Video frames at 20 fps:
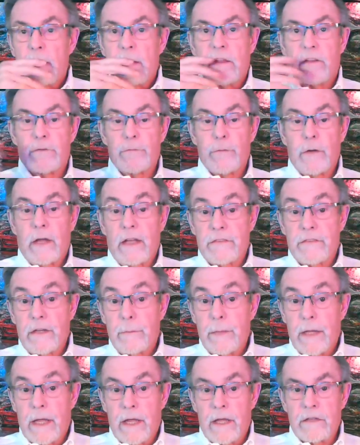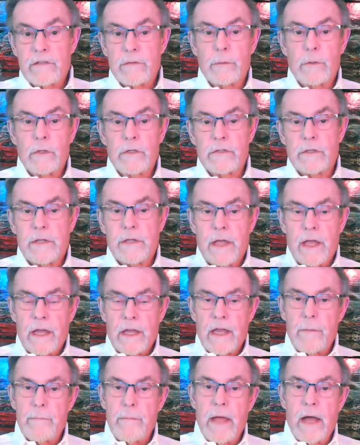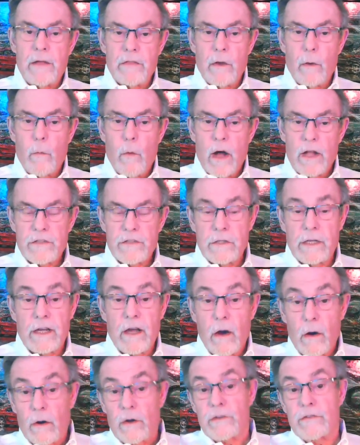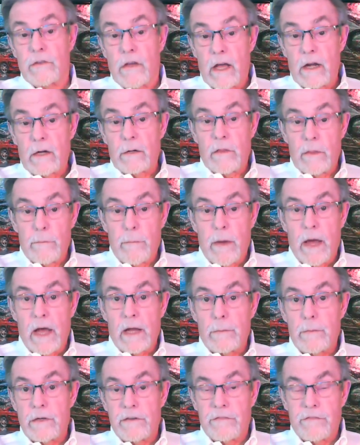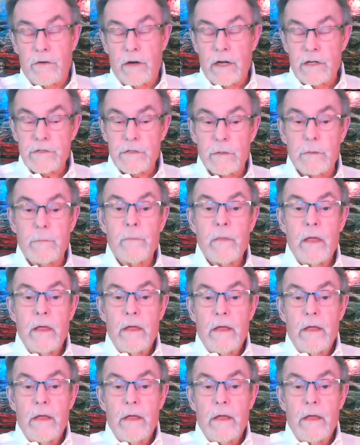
In the Trans Am days, we used to take and mount a link horizontal to the bottom of the differential